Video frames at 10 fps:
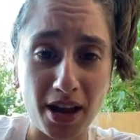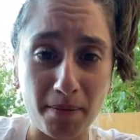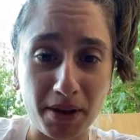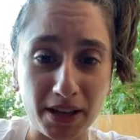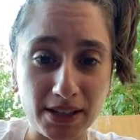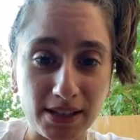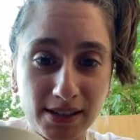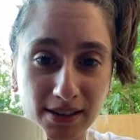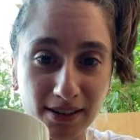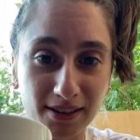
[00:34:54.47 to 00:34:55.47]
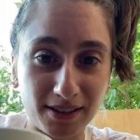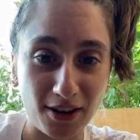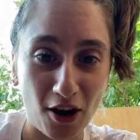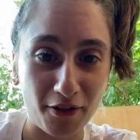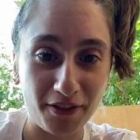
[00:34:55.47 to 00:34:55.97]
And because it's a
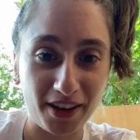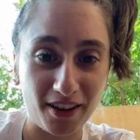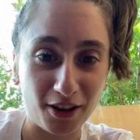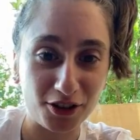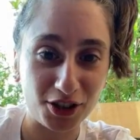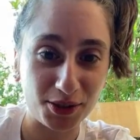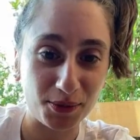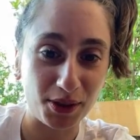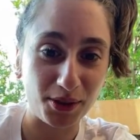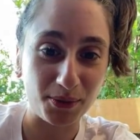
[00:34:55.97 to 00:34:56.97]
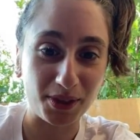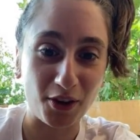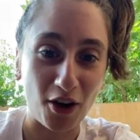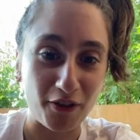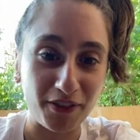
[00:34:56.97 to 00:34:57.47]
coffee, I'll cheers with you with the
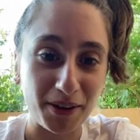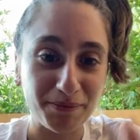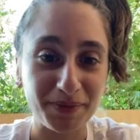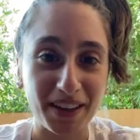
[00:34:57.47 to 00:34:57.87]
coffee.